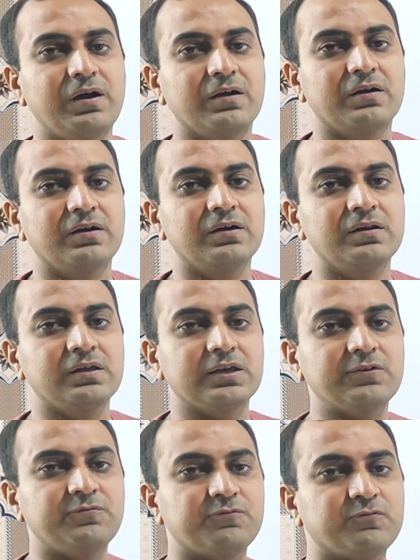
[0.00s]
occur
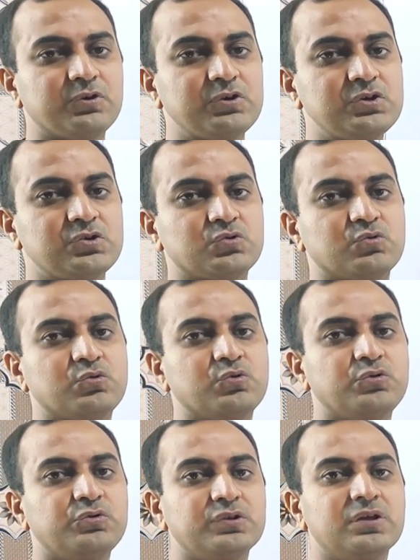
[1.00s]
if we
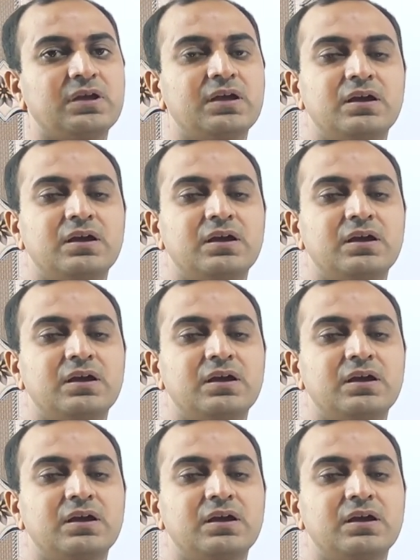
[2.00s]
use